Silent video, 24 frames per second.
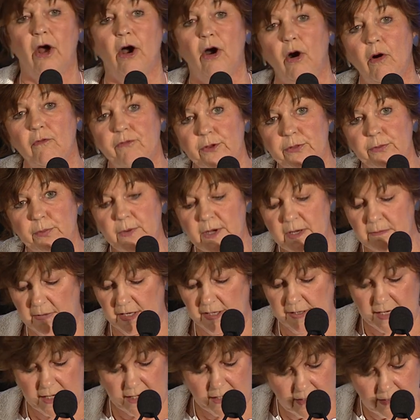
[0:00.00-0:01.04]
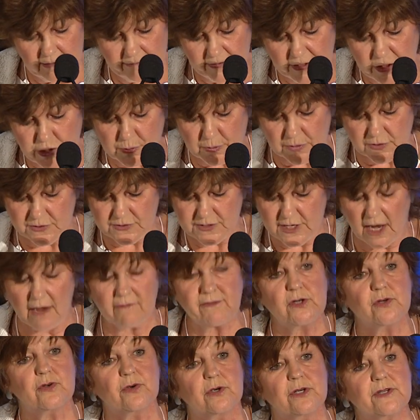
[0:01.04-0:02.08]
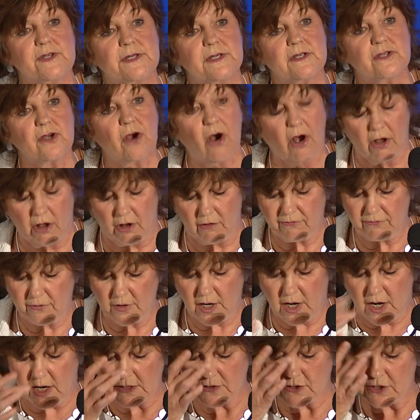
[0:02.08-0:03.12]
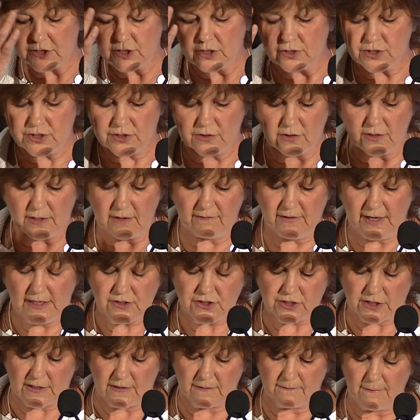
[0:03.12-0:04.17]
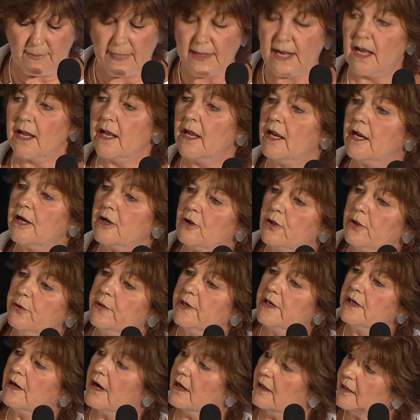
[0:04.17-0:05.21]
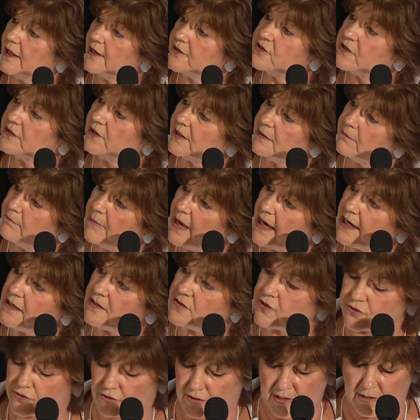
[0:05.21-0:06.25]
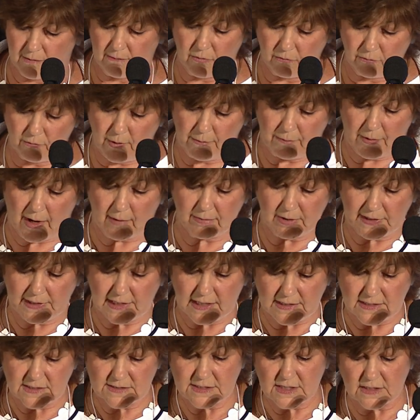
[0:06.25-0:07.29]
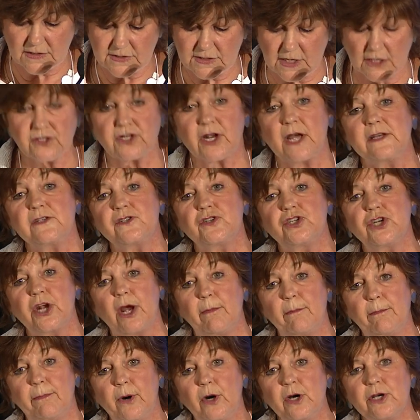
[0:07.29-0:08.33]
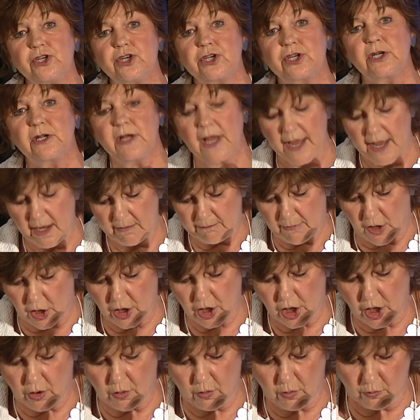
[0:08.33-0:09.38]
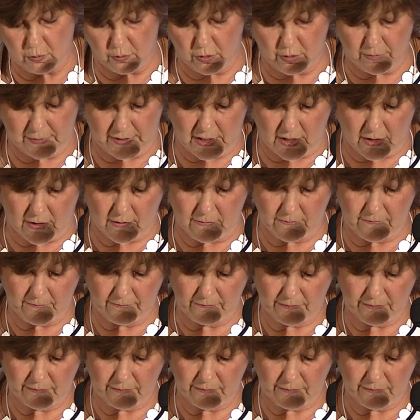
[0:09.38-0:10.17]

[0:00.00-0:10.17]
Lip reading: Over 3 million individuals have endorsed this call for a constitutional convention, including allegedly mainstream Republicans such as Jeb Bush and Marco Rubio.